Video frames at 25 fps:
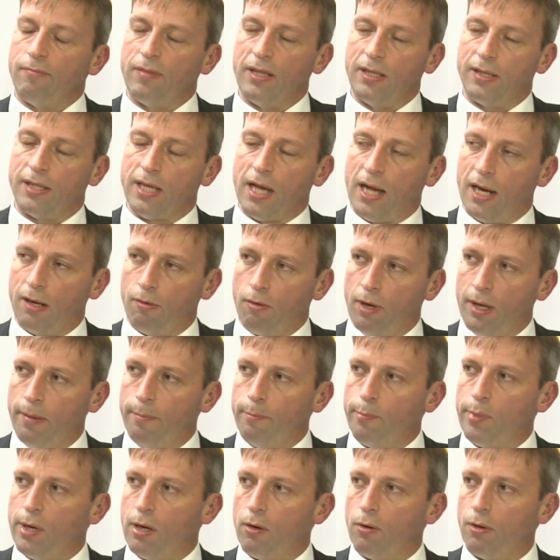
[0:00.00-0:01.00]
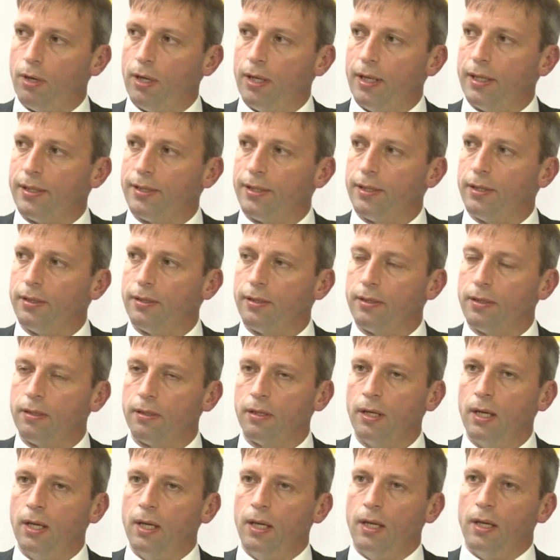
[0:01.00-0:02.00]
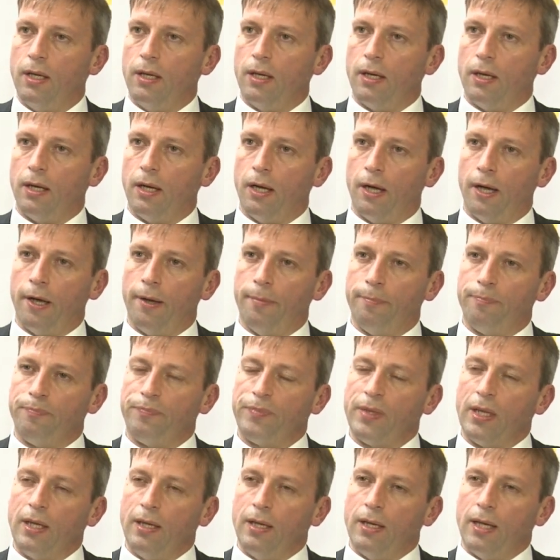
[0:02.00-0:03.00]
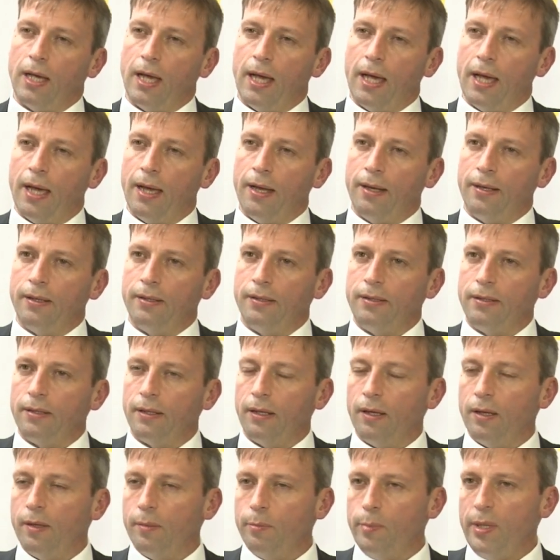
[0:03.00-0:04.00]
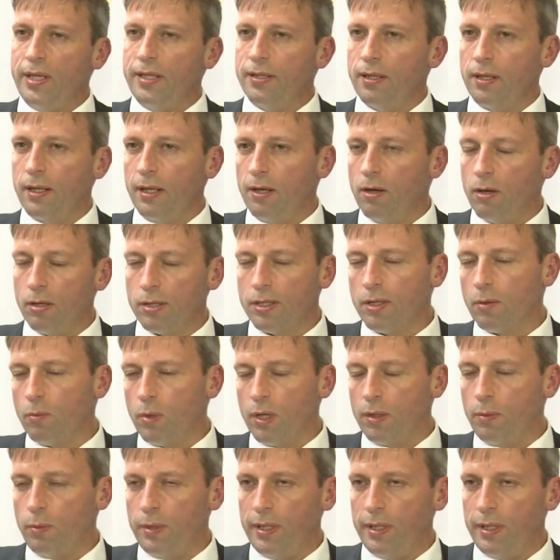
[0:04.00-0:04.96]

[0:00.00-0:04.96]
These high ramp power assets. And basically also what we